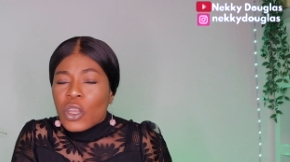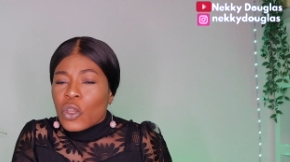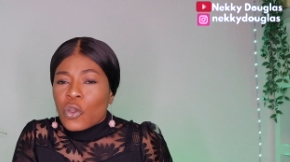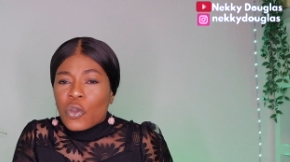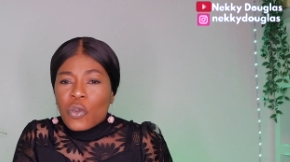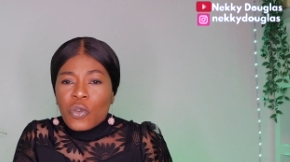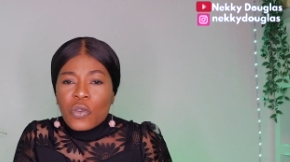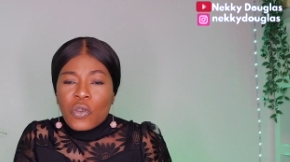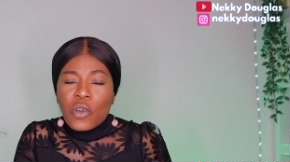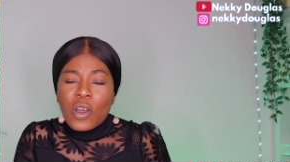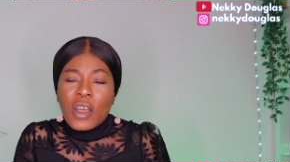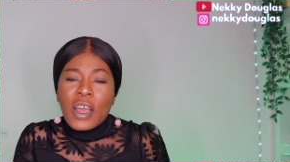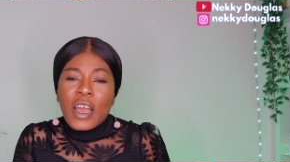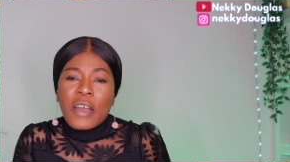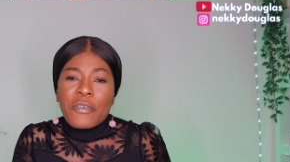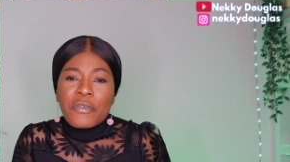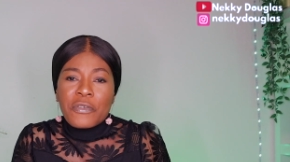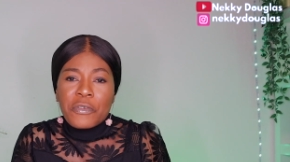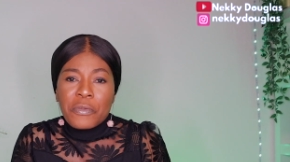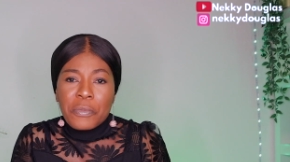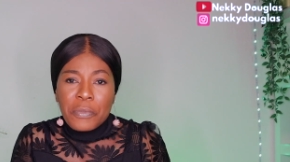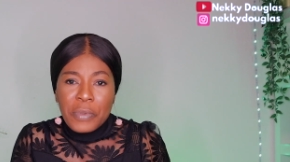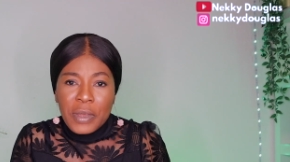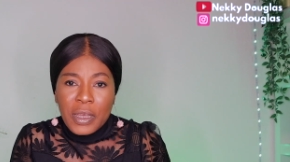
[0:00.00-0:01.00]
you don't have
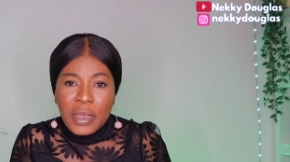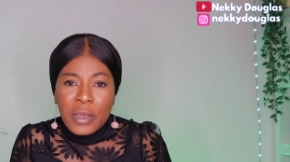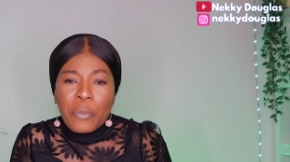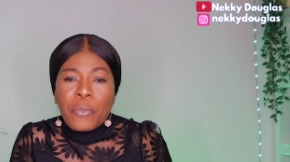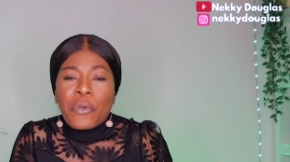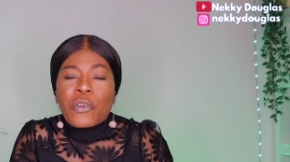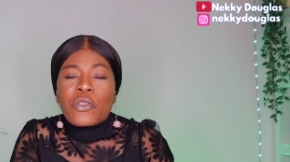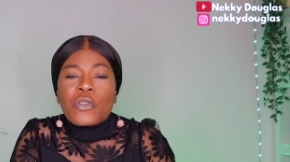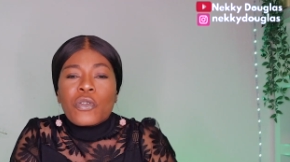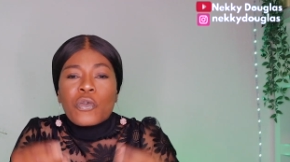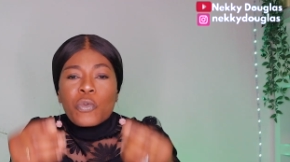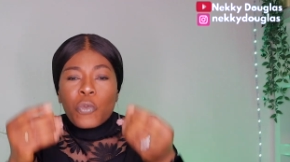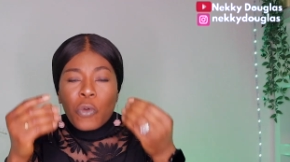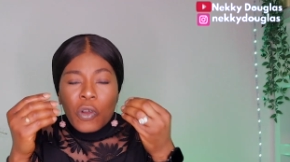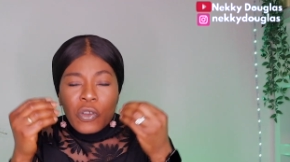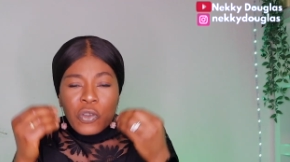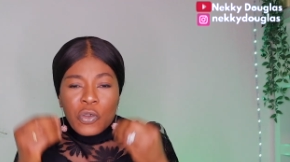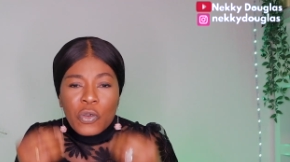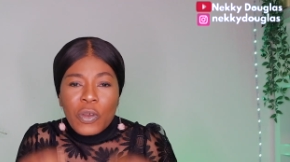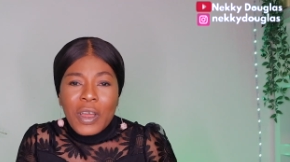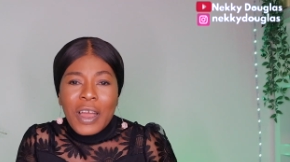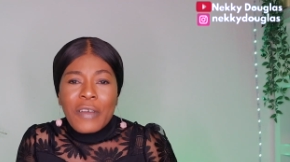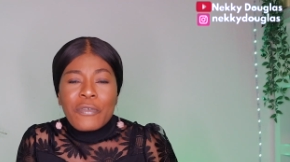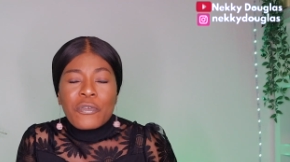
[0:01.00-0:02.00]
to beg but what
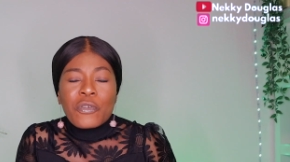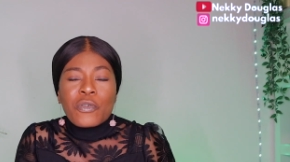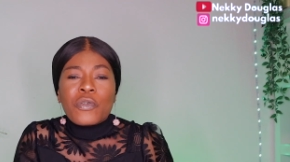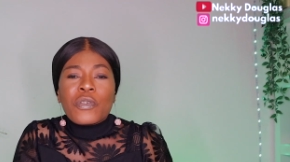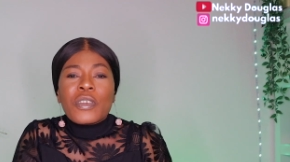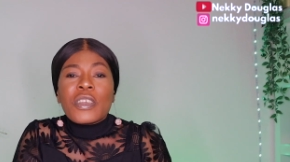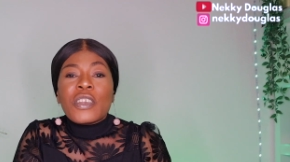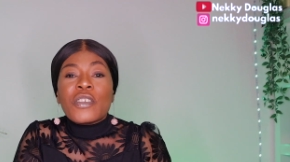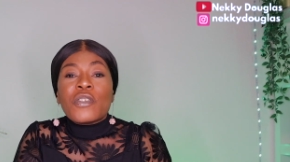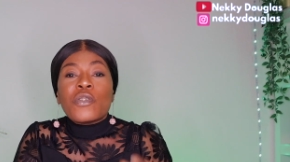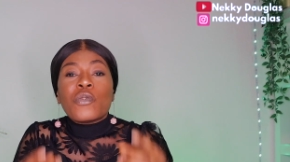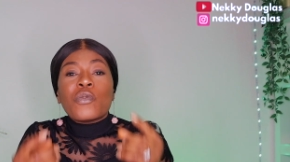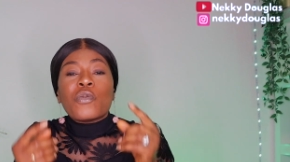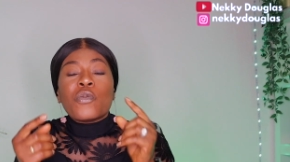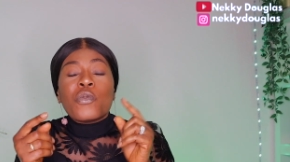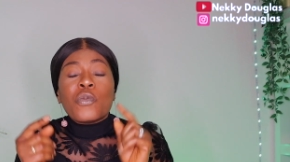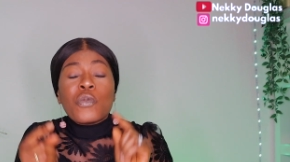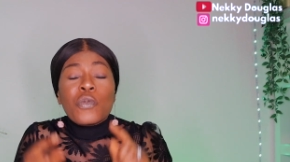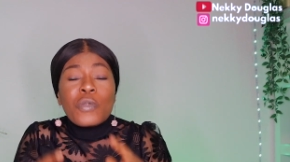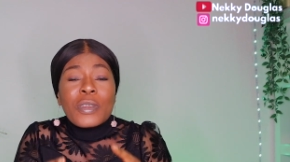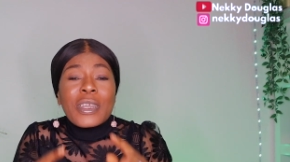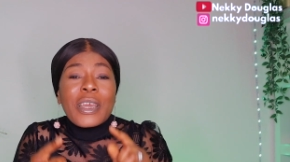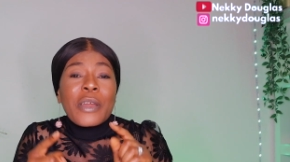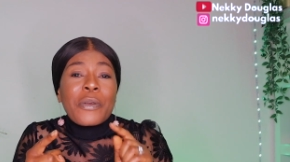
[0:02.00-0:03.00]
you have to do is to
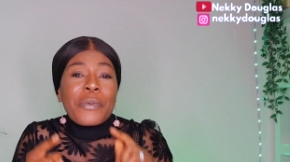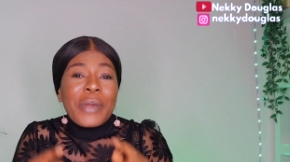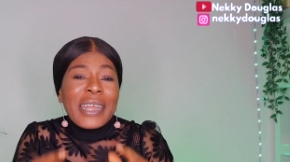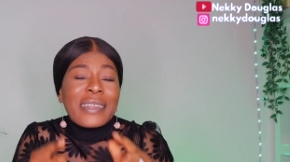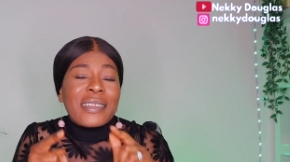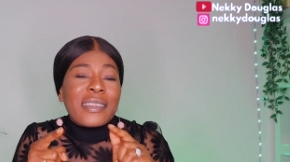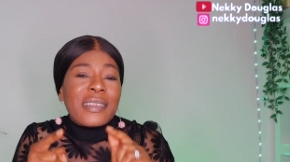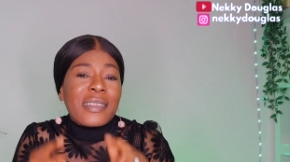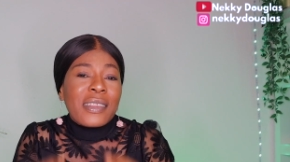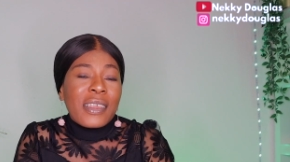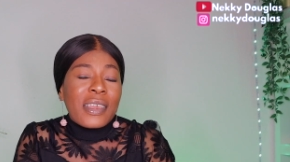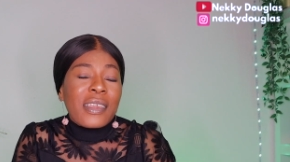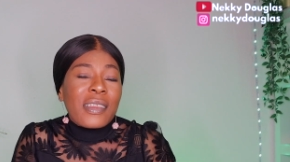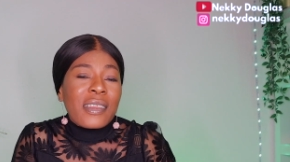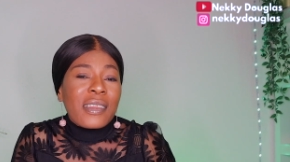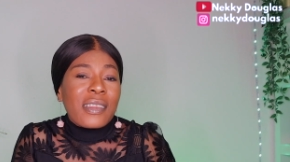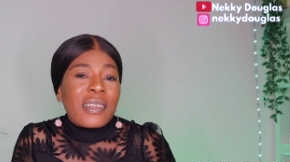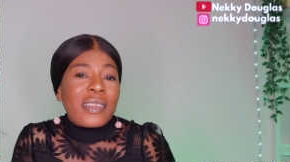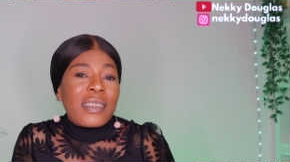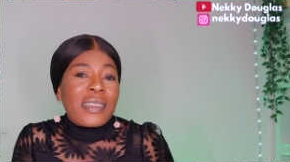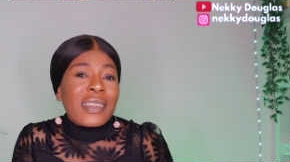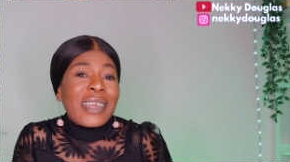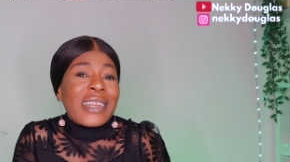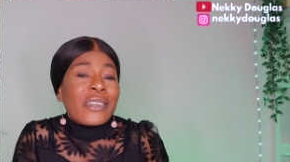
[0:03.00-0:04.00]
do the right thing
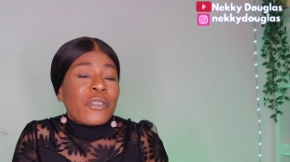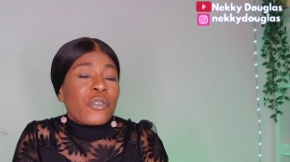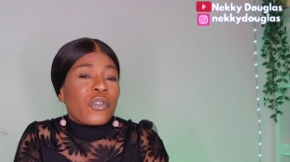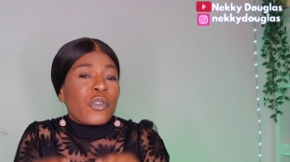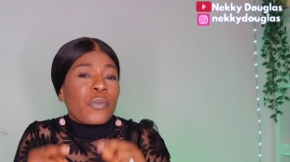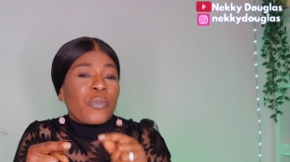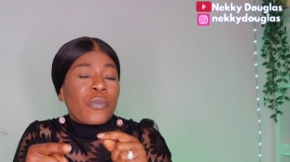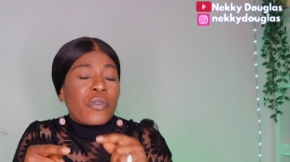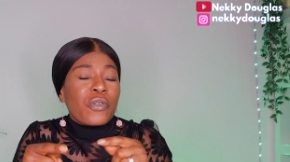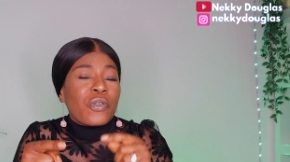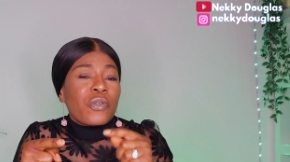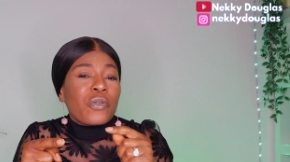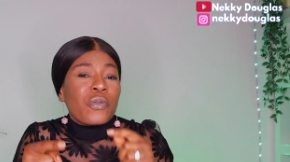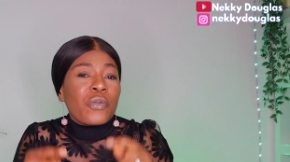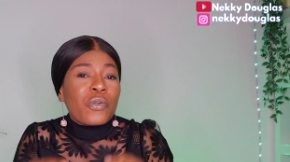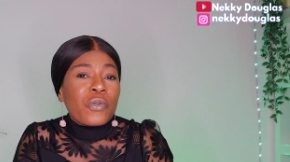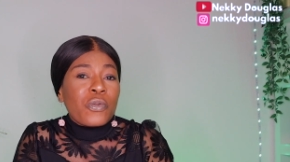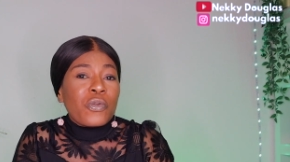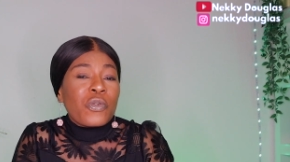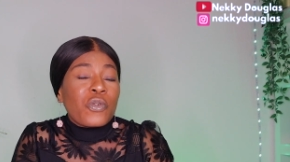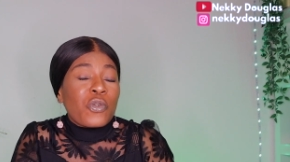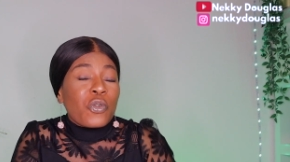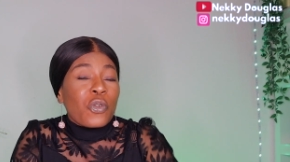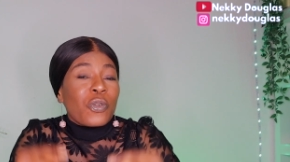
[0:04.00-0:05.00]
that you're supposed to
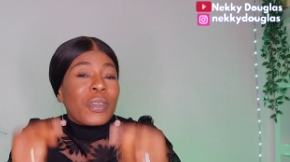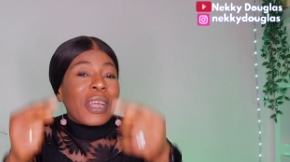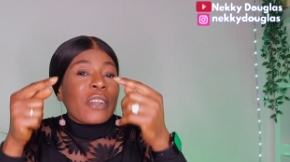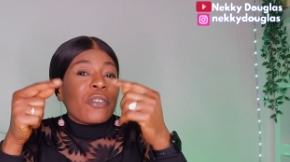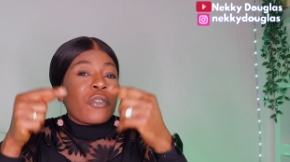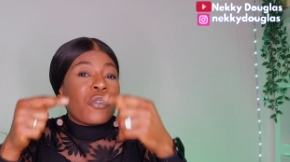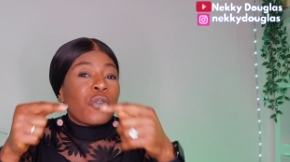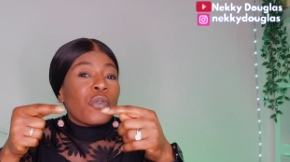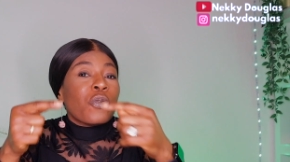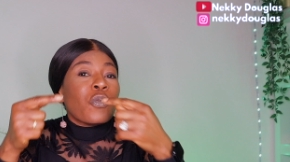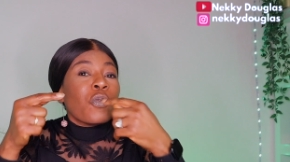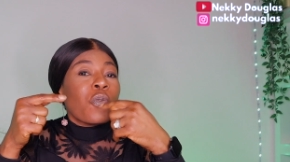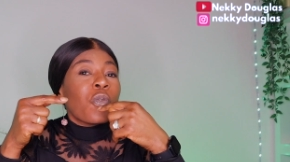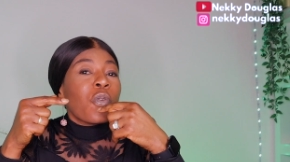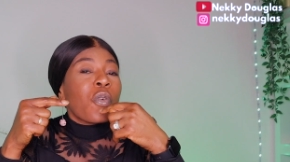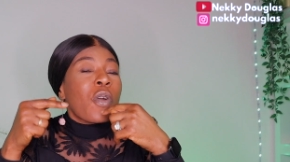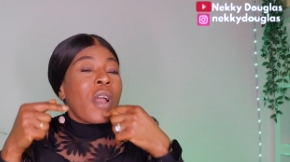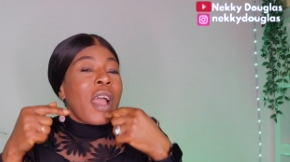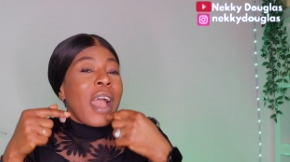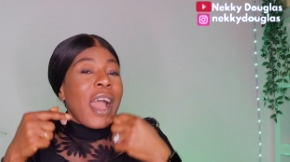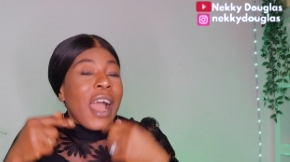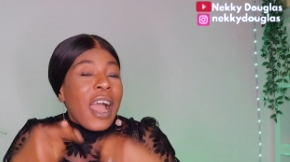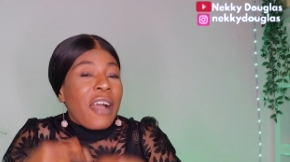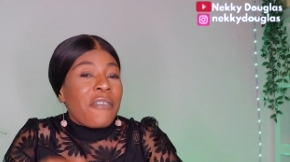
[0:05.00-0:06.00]
do so that you
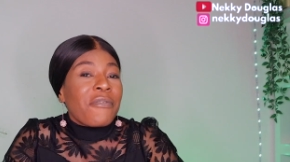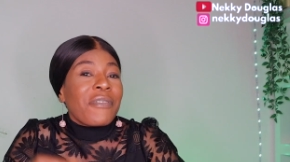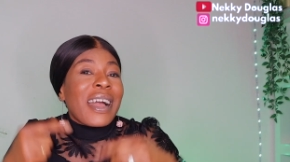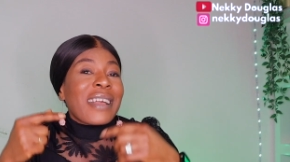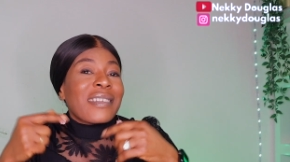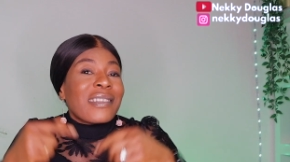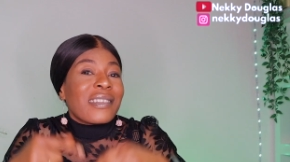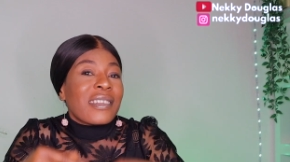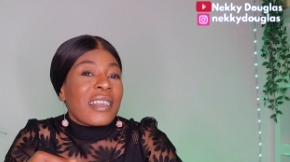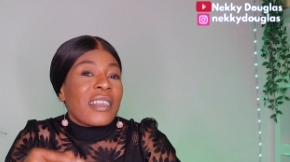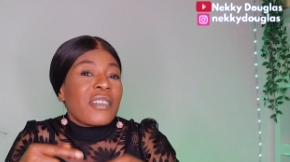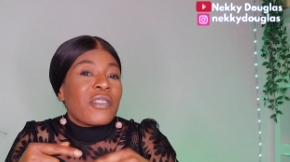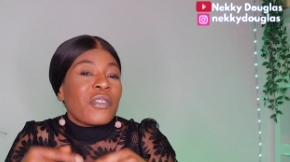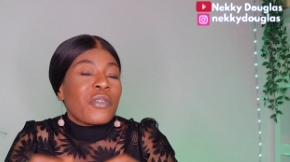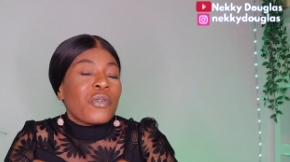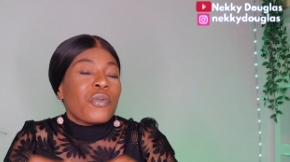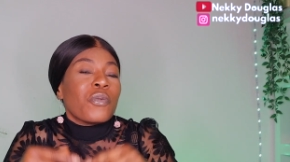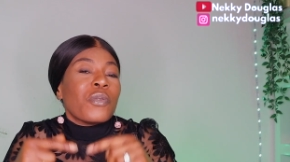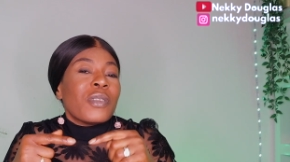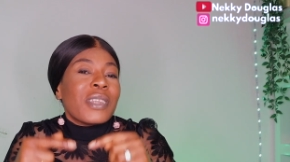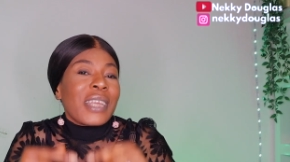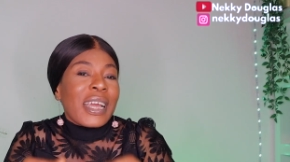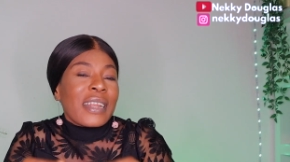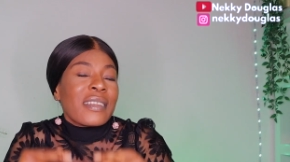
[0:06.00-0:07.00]
have access
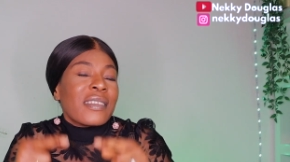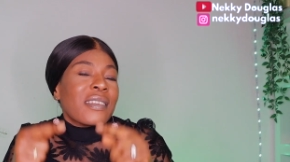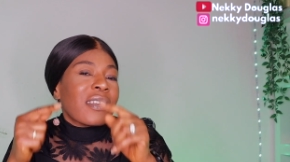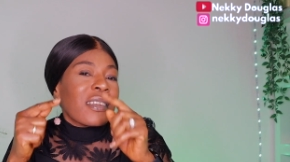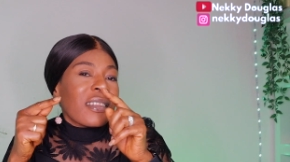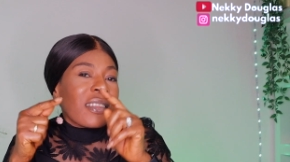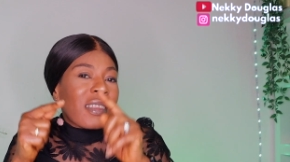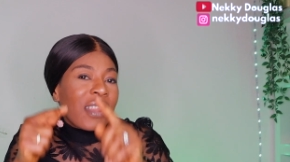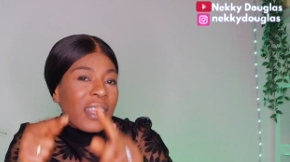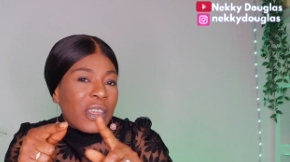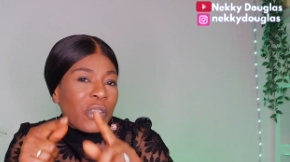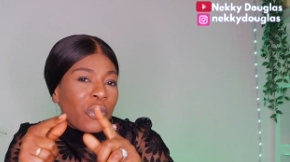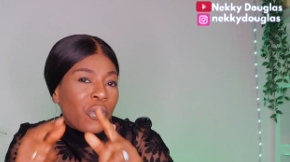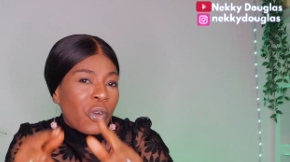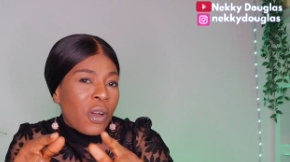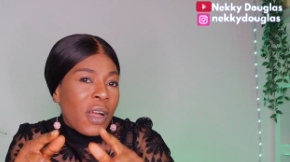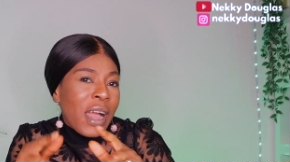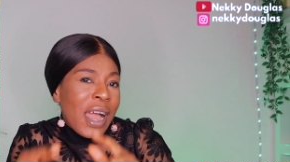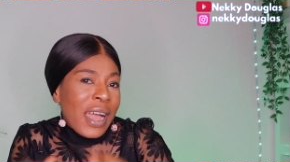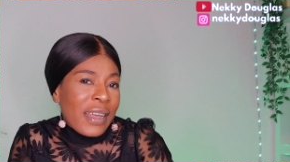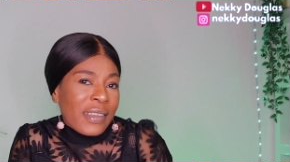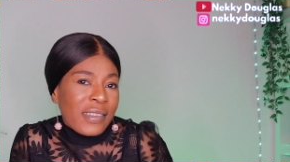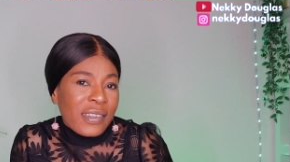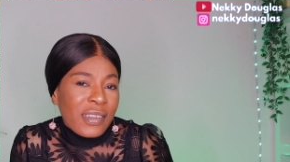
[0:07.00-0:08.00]
to that thing you're
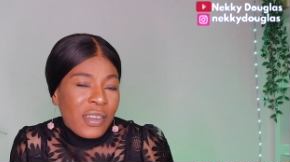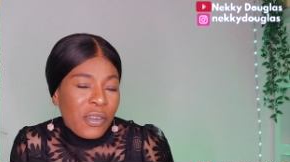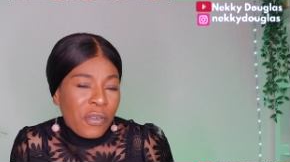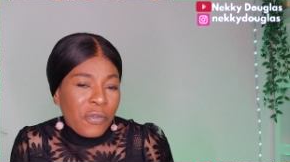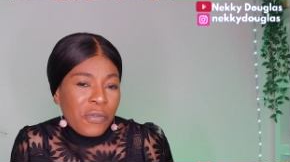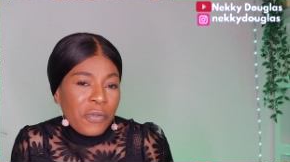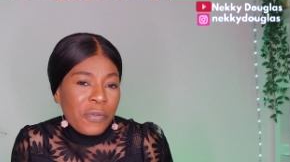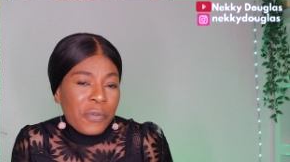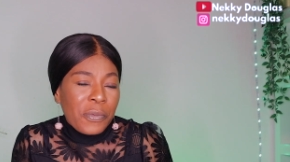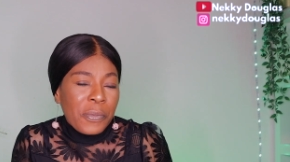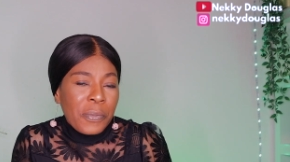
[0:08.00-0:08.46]
asking of